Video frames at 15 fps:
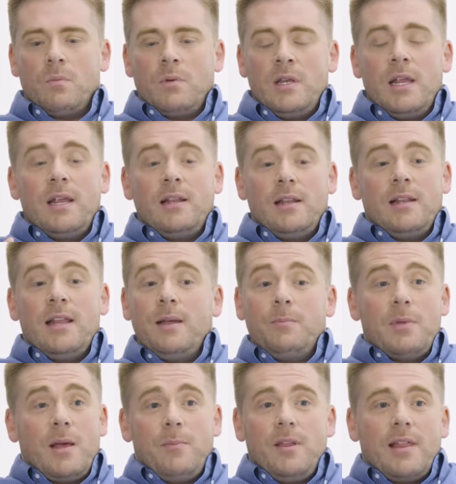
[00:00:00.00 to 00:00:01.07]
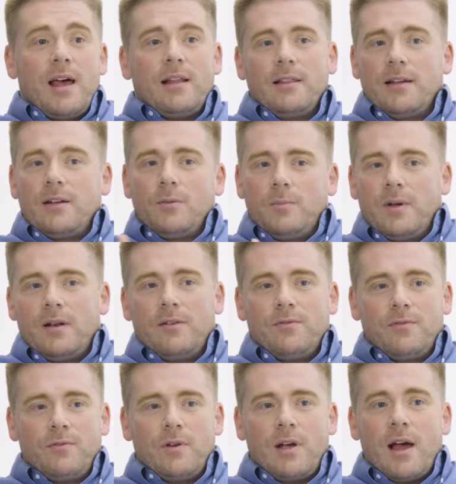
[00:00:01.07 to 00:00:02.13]
need maybe that little bit
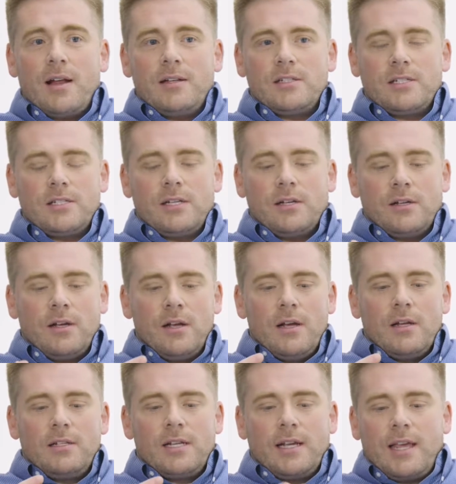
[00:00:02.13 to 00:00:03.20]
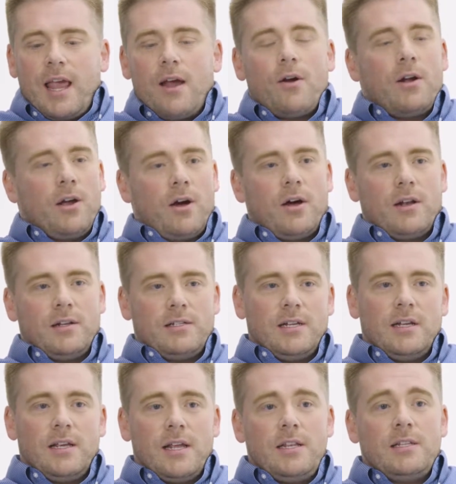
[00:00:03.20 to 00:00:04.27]
of guidance to carry on and
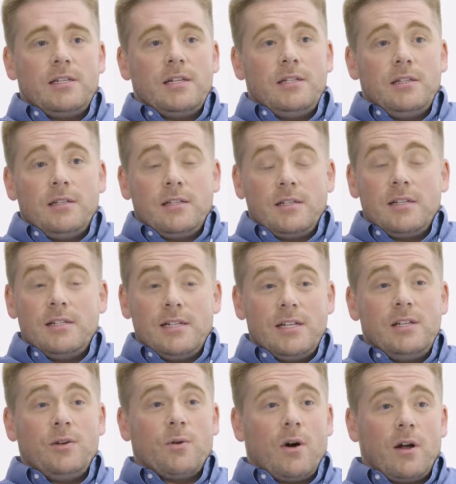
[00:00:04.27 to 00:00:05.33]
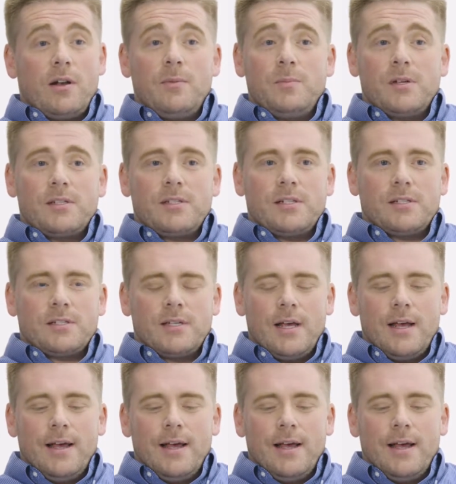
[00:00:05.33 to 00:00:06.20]
to continue on in business.